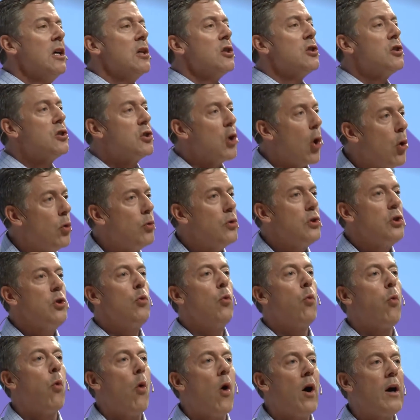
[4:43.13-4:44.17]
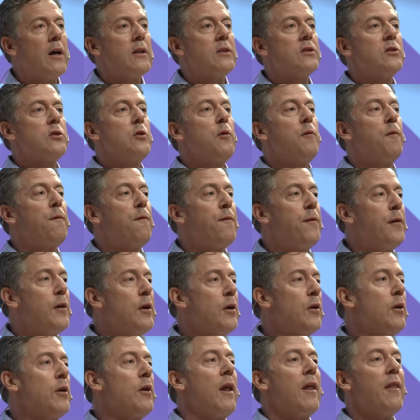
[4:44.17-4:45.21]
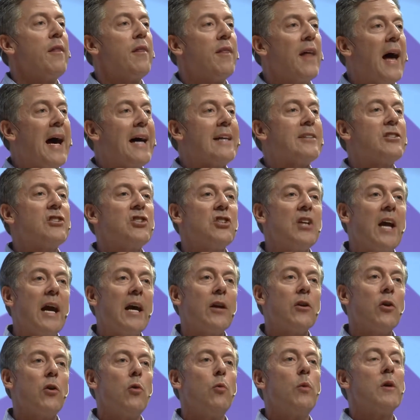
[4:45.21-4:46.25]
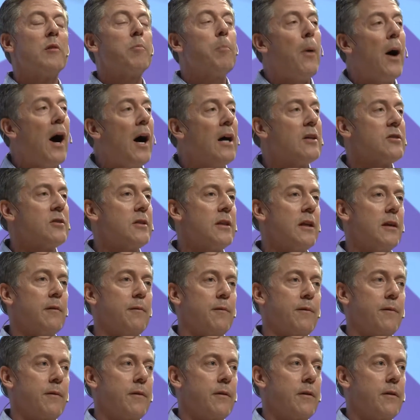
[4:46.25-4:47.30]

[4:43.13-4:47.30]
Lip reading: don't you want to fill that channel with positive?